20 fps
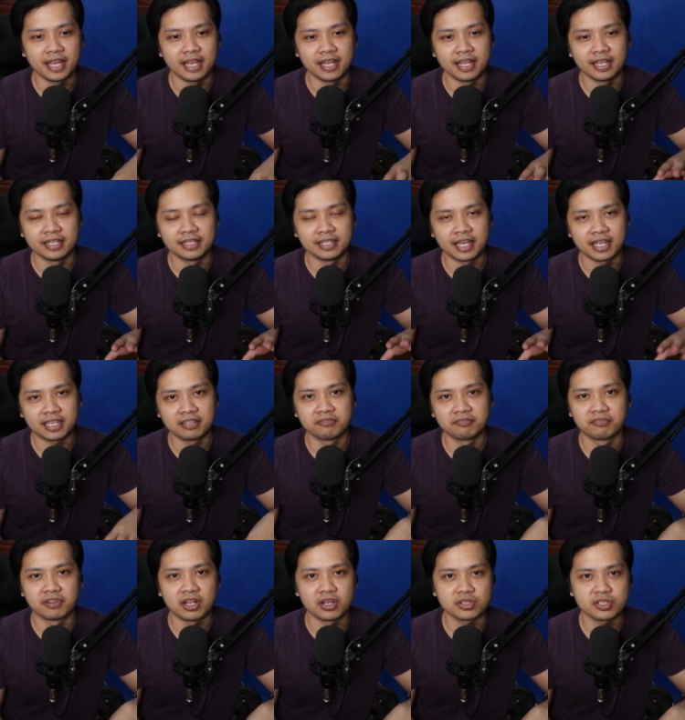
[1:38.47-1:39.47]
And I can
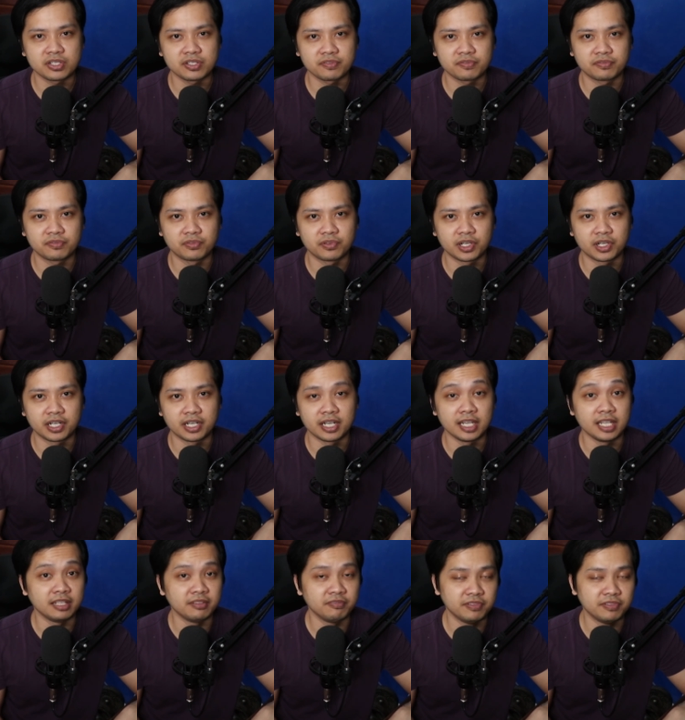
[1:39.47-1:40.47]
vouch for
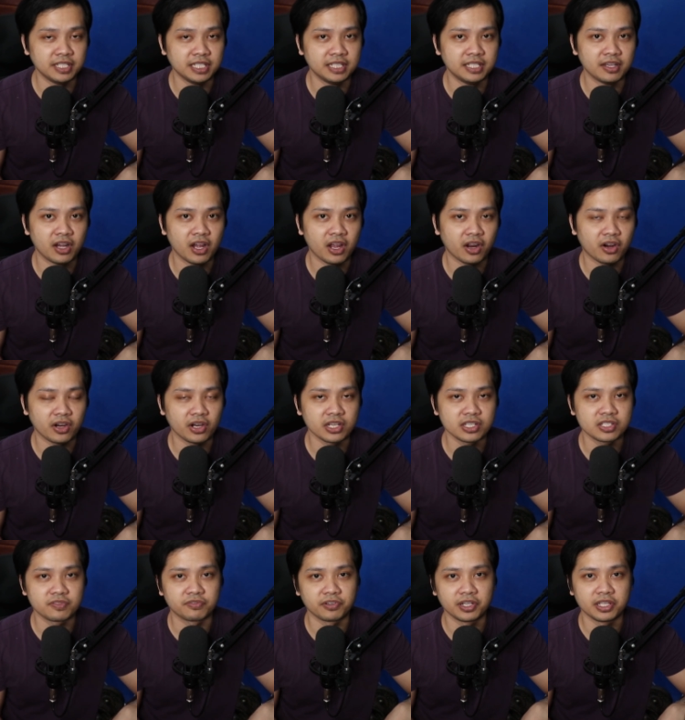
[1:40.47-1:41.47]
NVIDIA
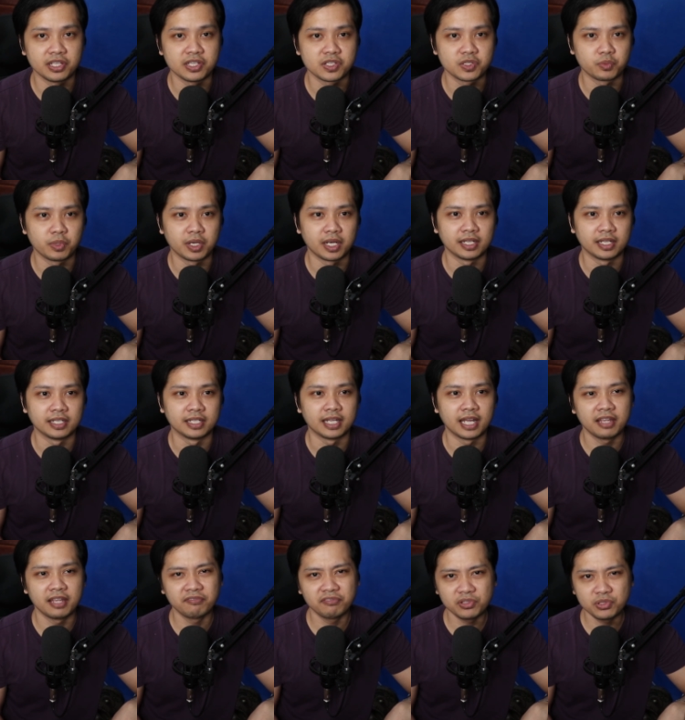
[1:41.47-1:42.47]
cards for this one.
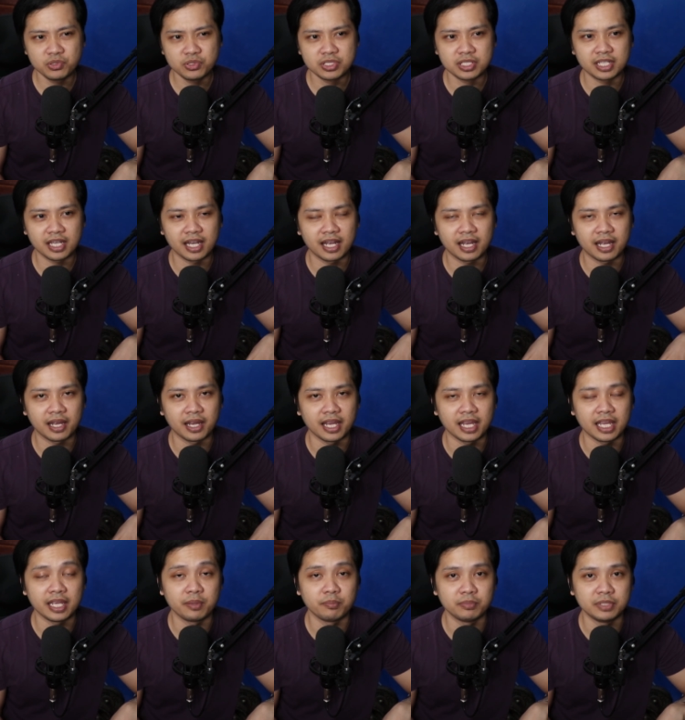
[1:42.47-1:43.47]
I've used uh,
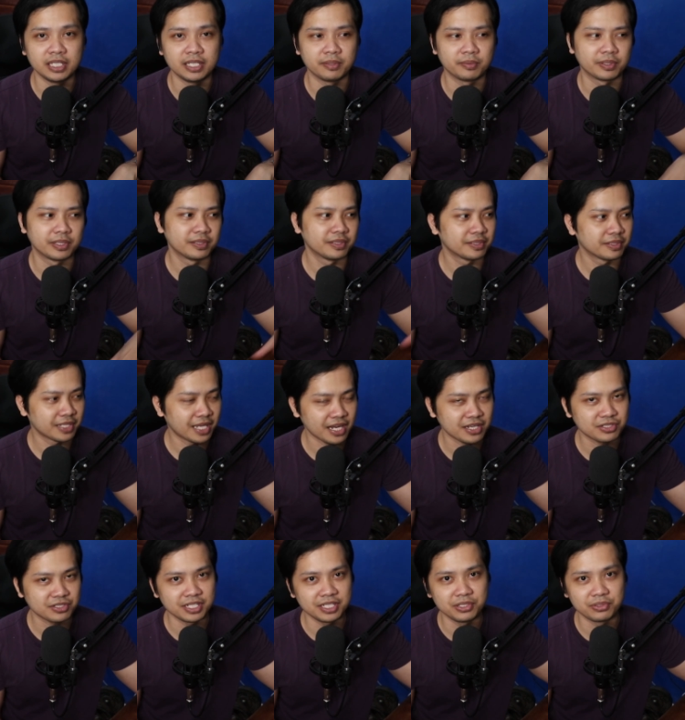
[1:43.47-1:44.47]
A M D, and
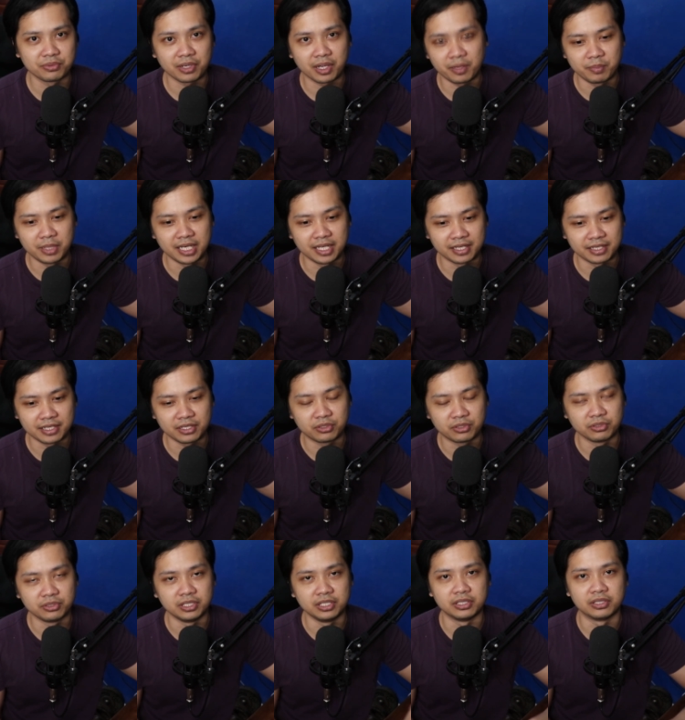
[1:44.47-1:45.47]
actually yung kabilang rig
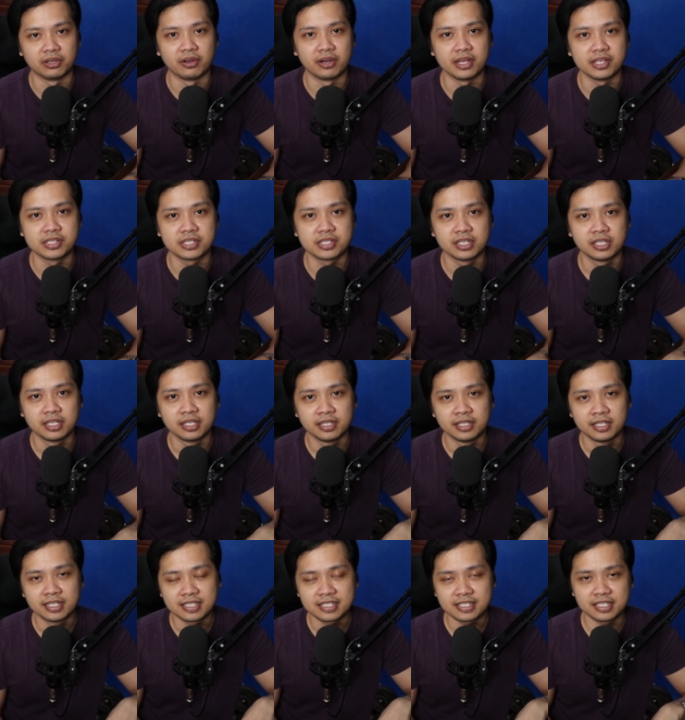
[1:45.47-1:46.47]
ko dito is
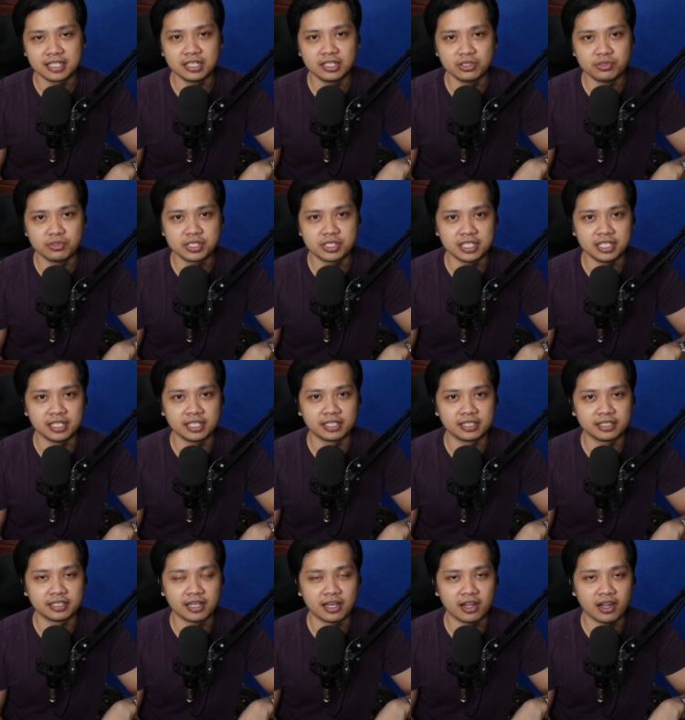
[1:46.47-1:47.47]
still
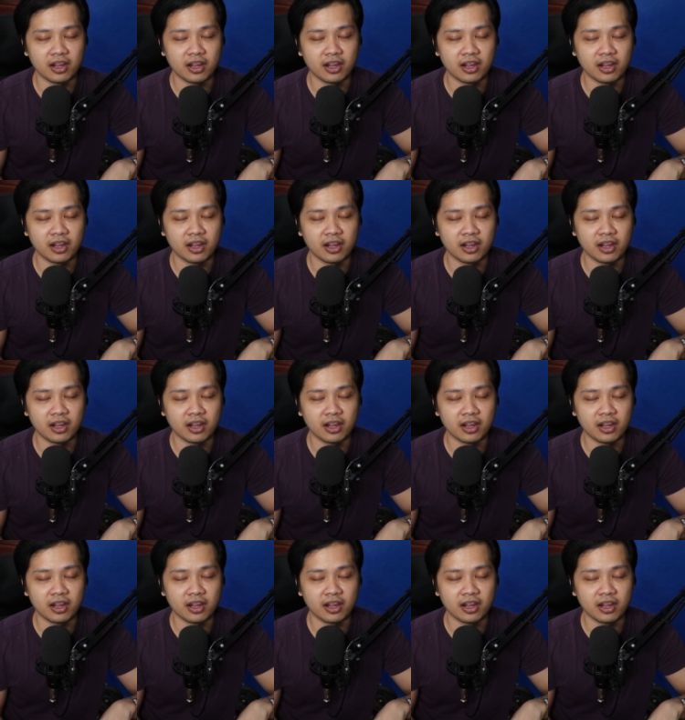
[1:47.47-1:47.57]
using the